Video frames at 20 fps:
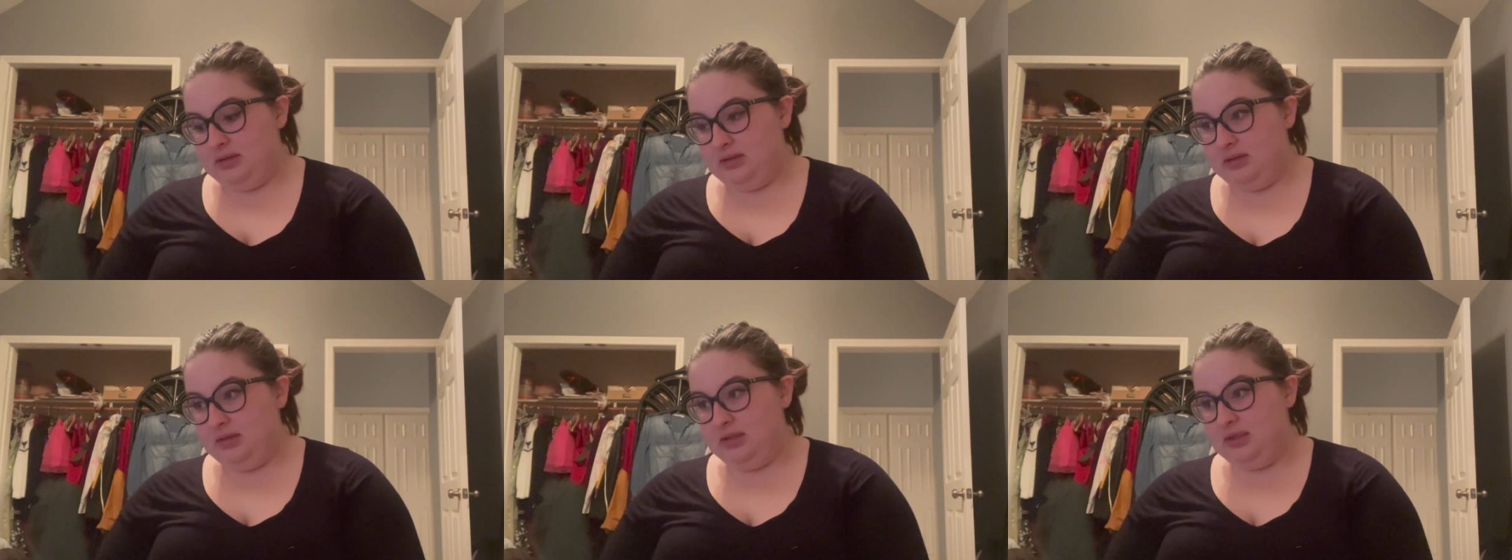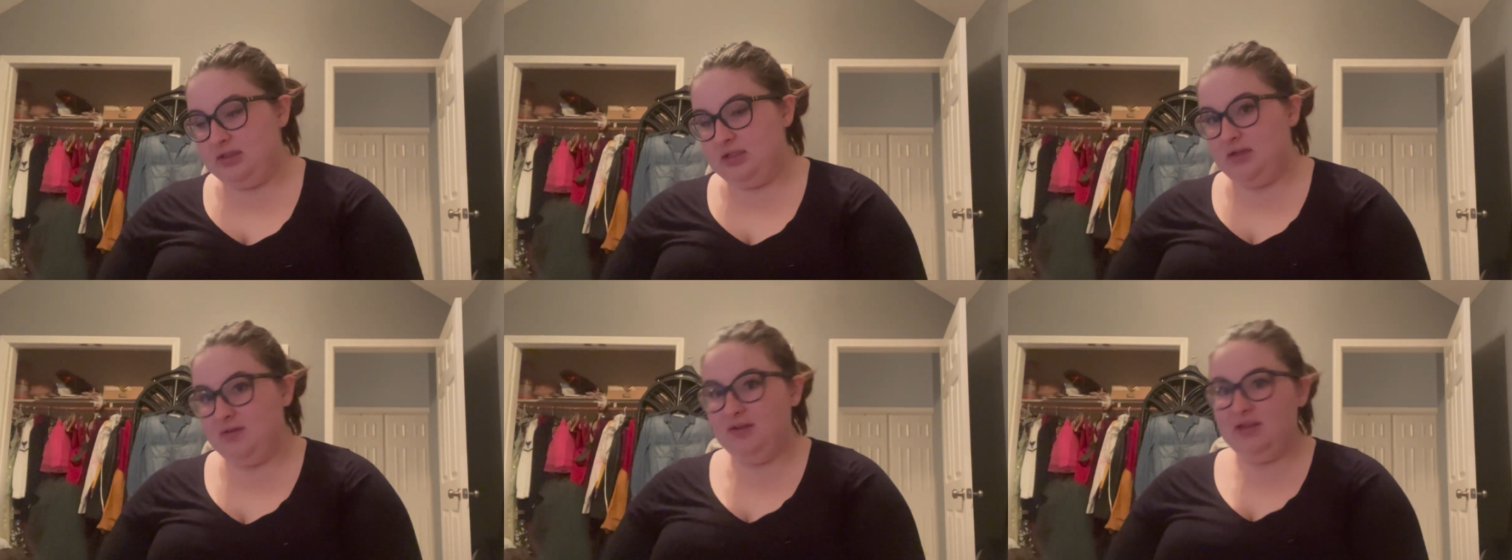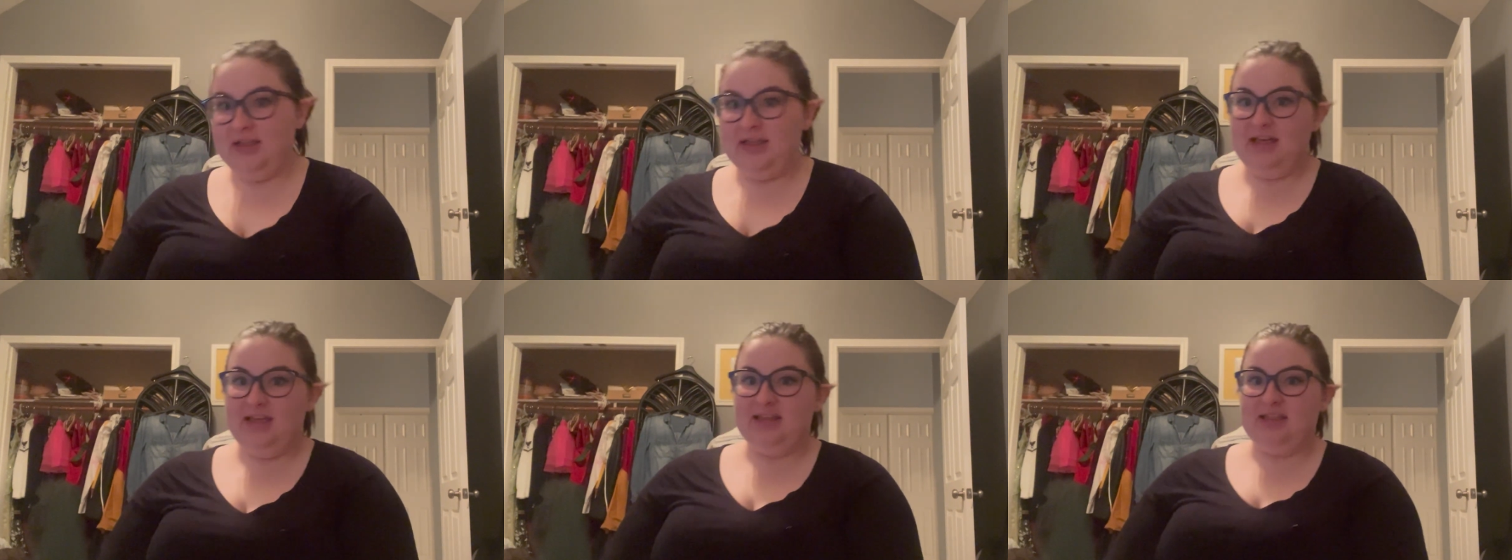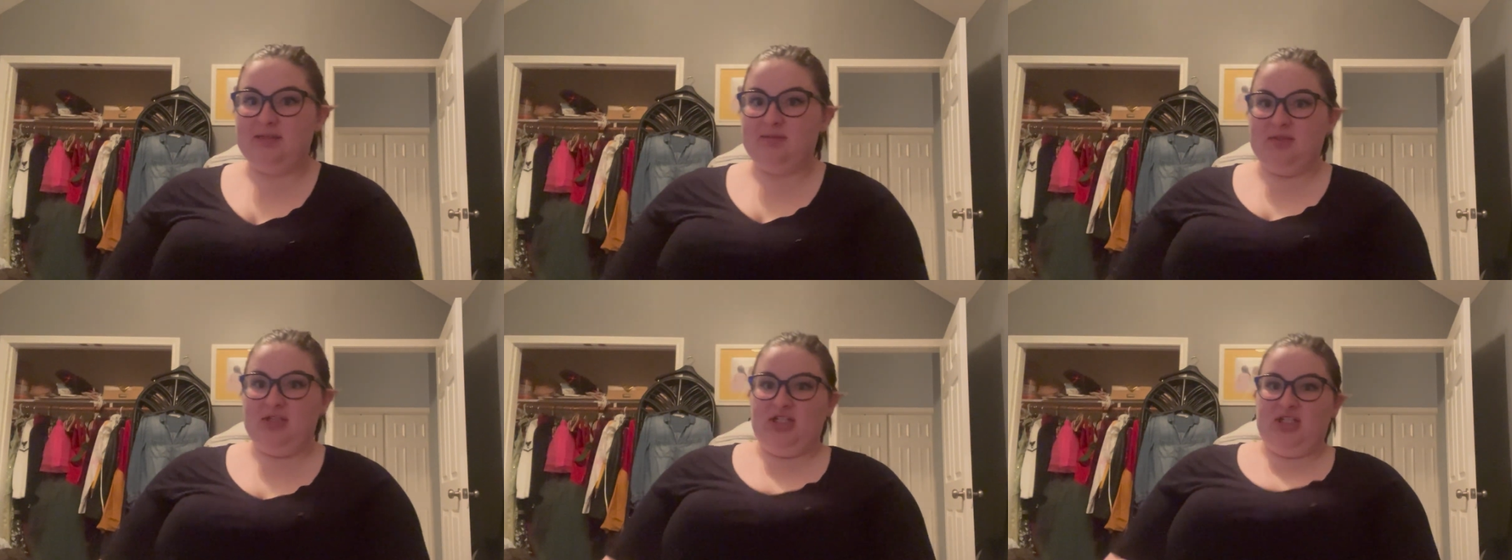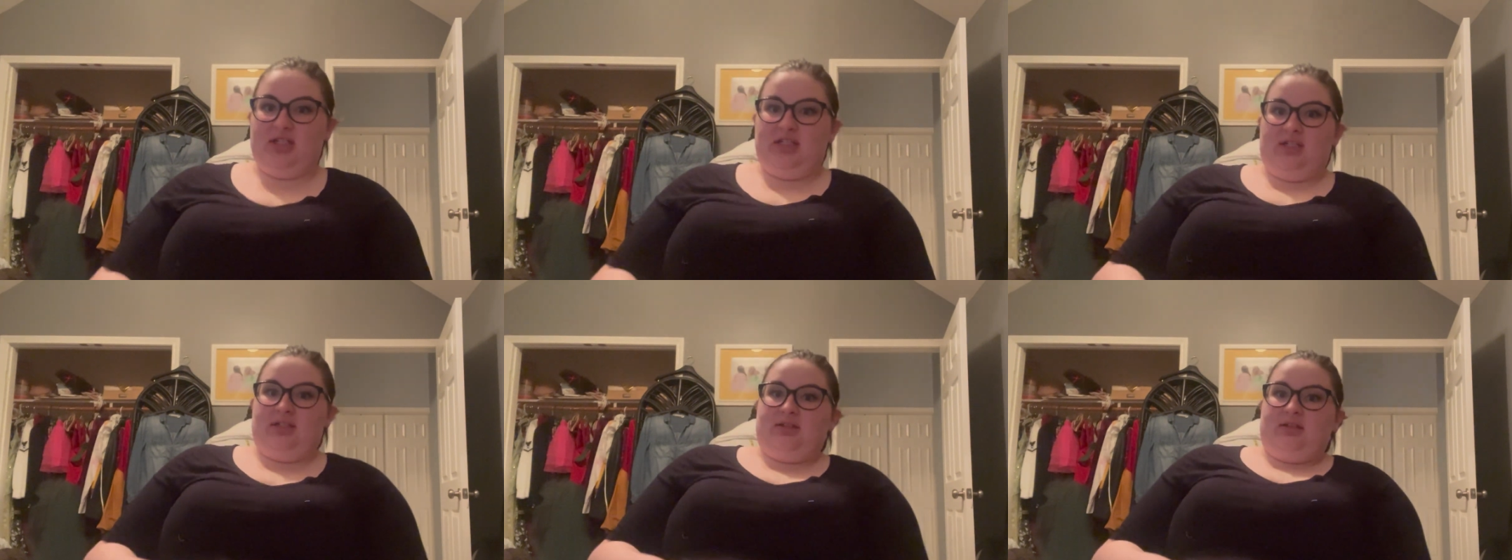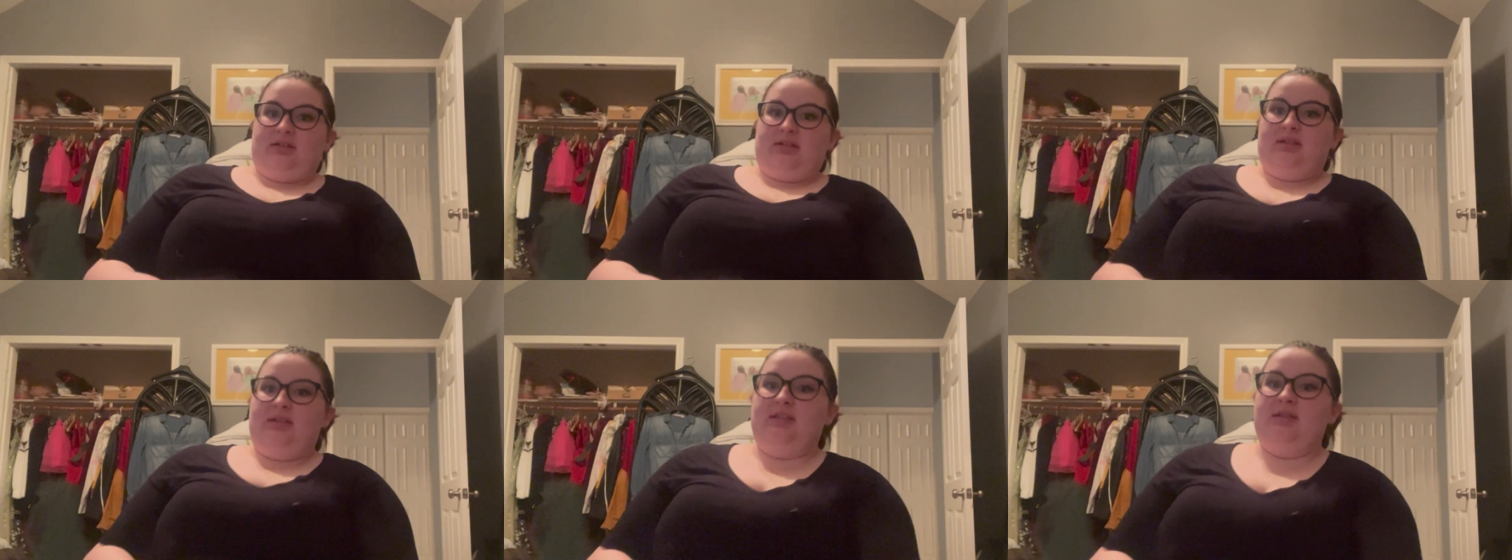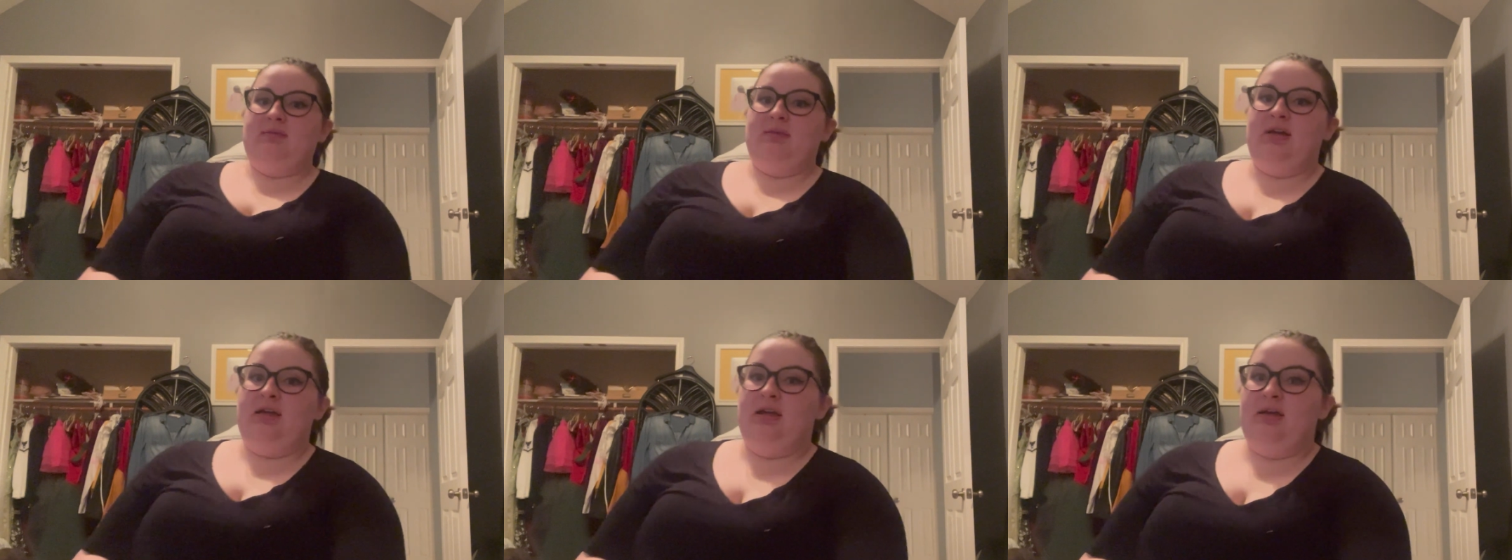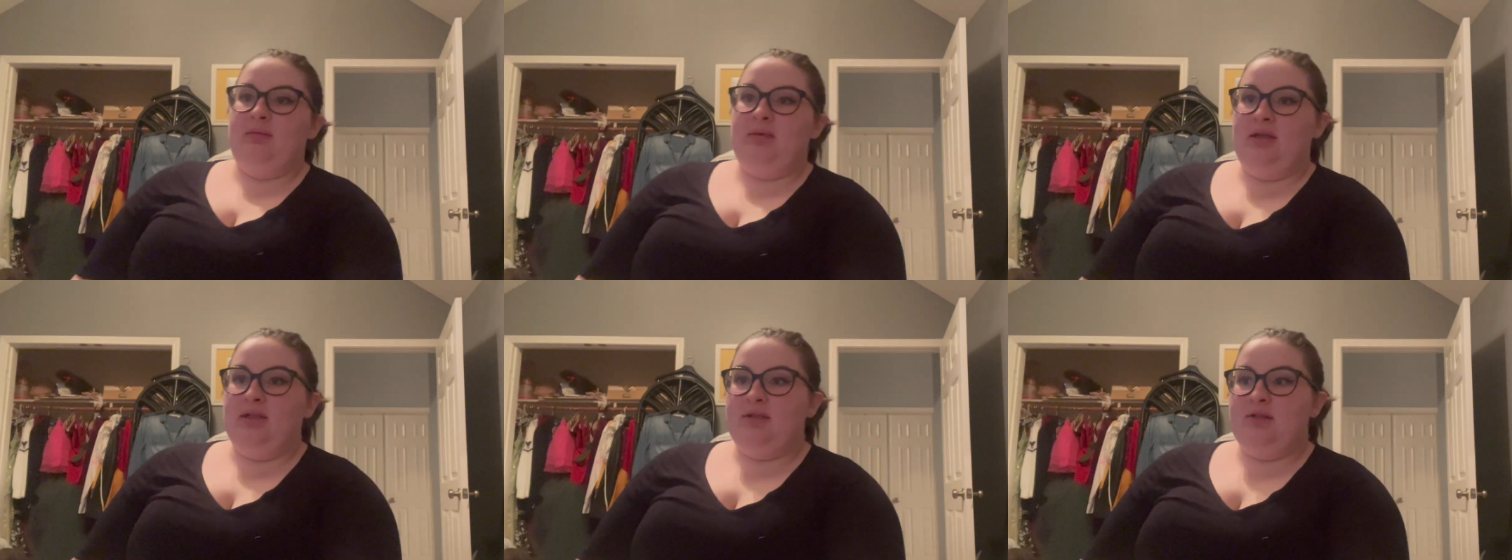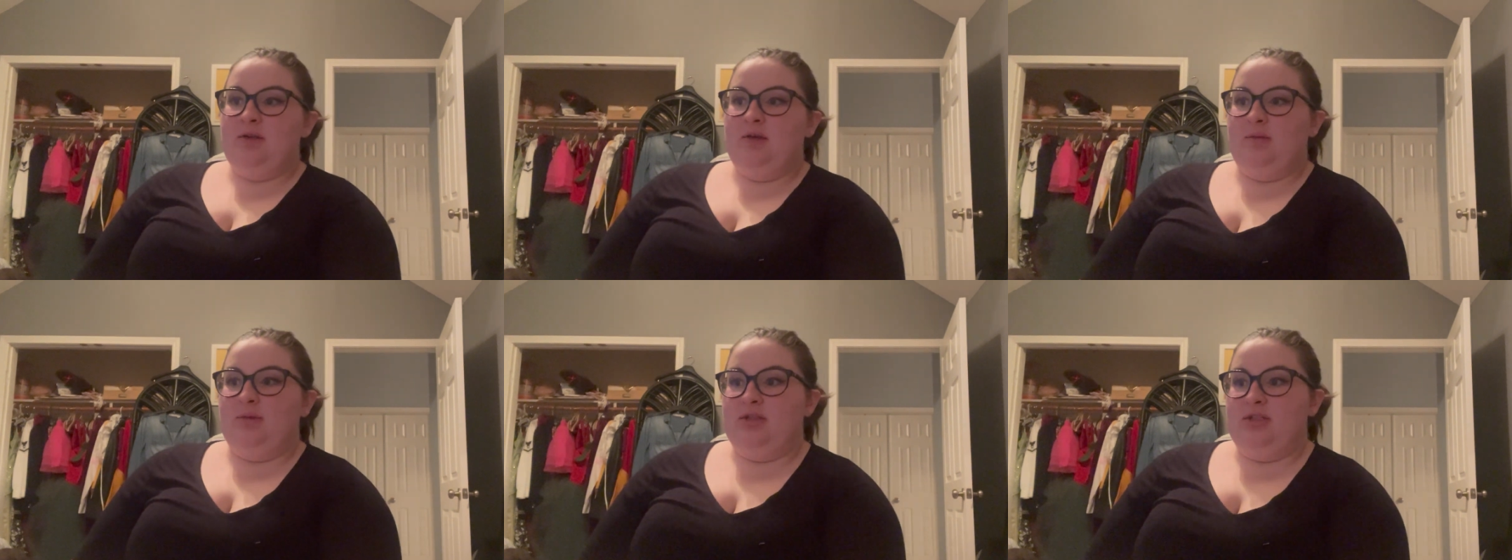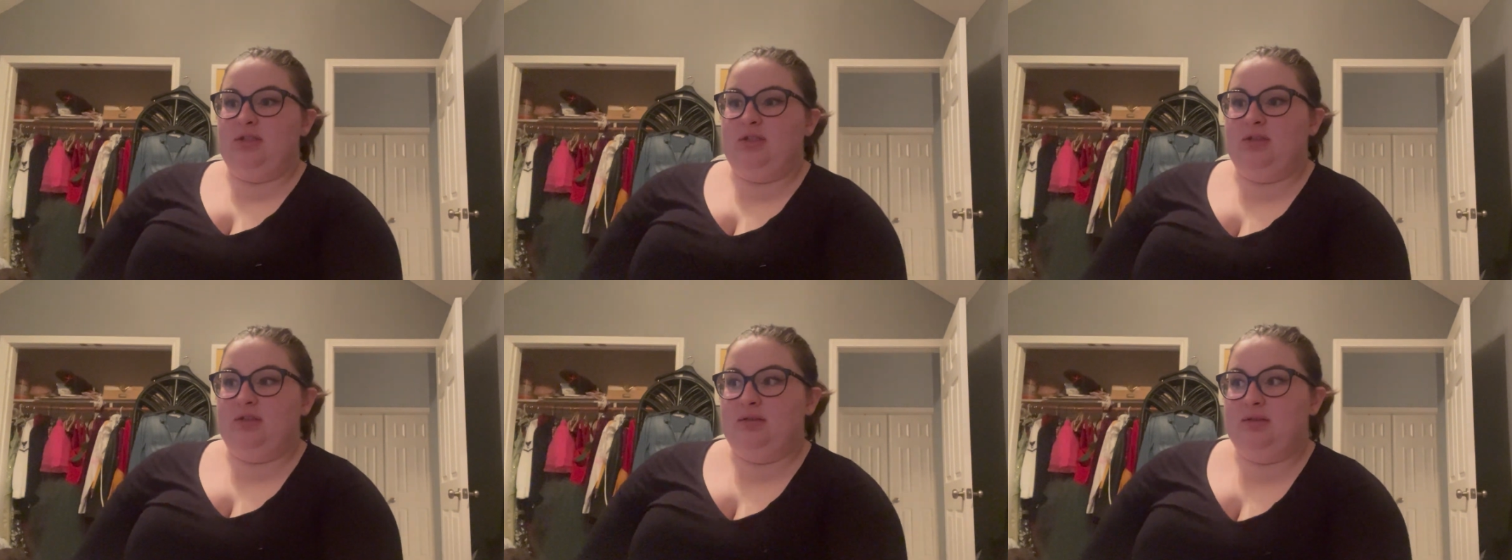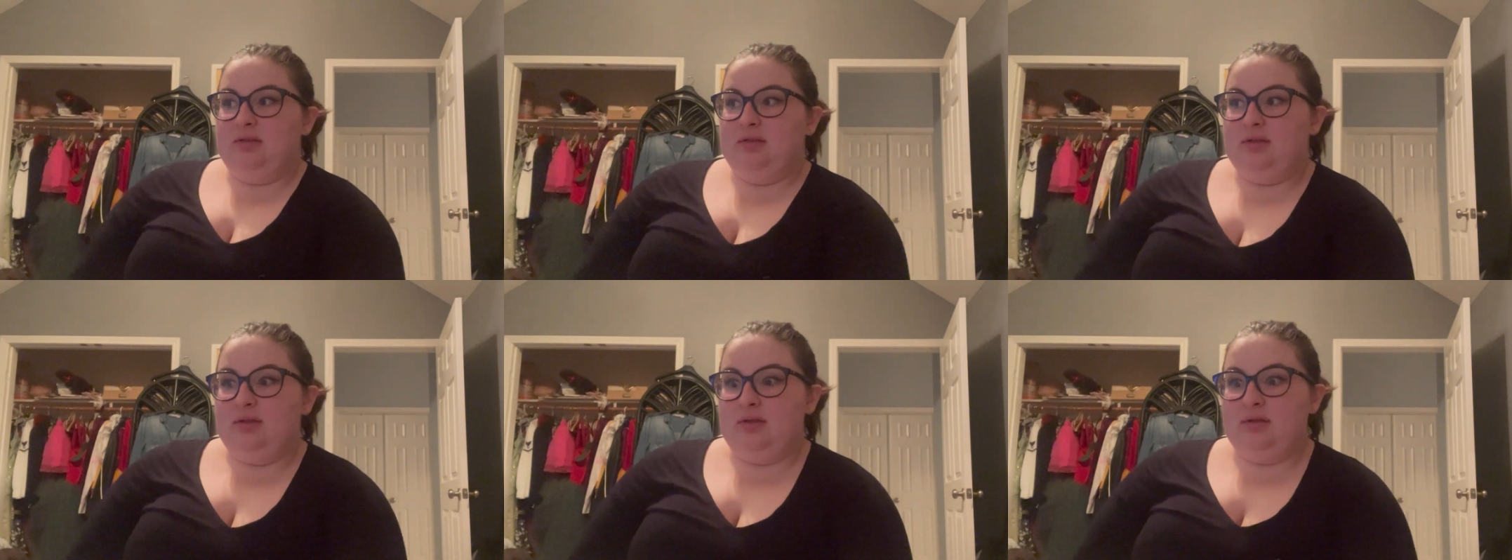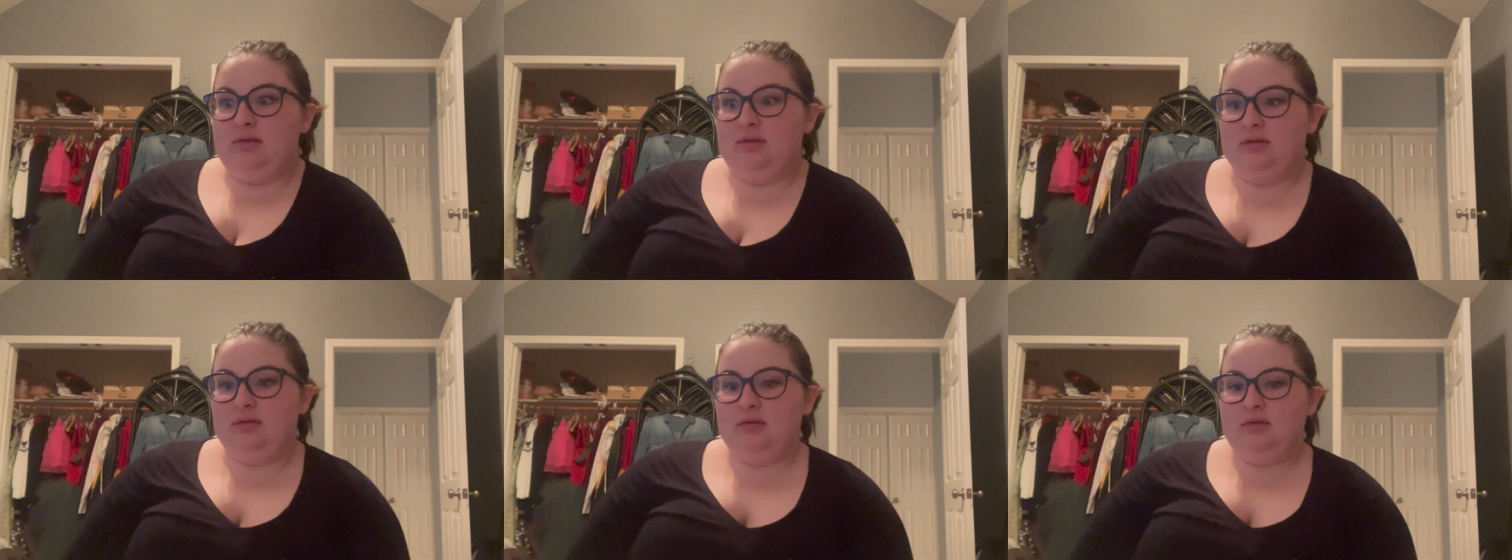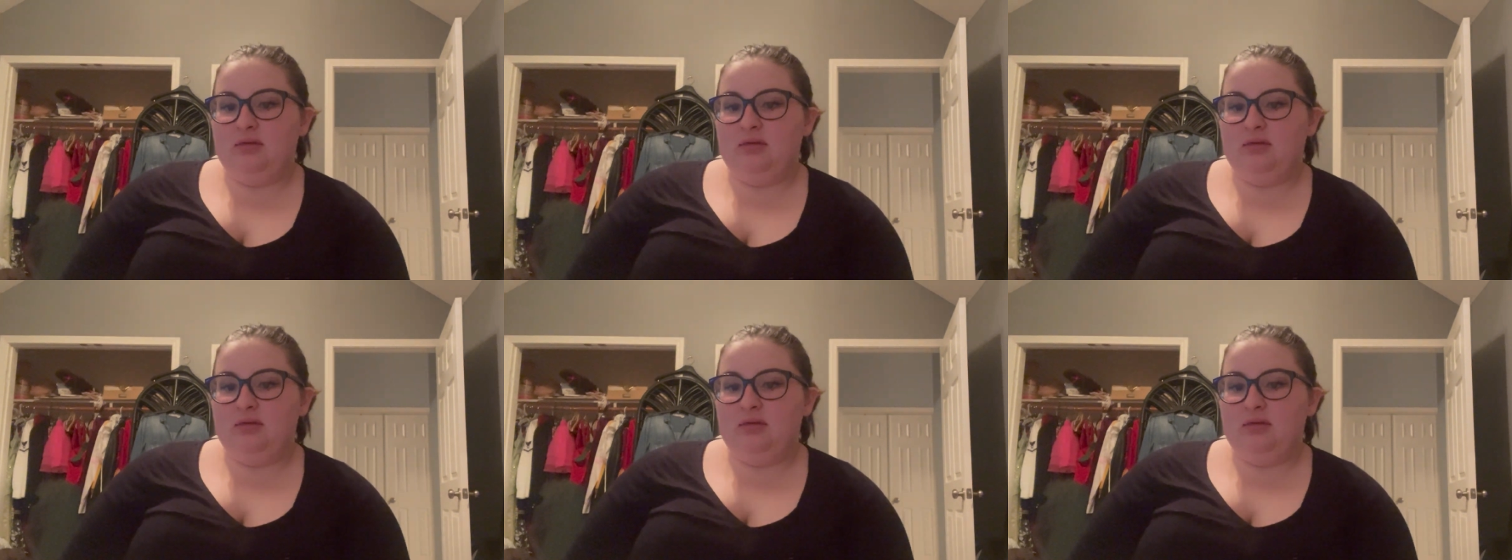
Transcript: Because I really like this machine. It's my main sewing machine. So,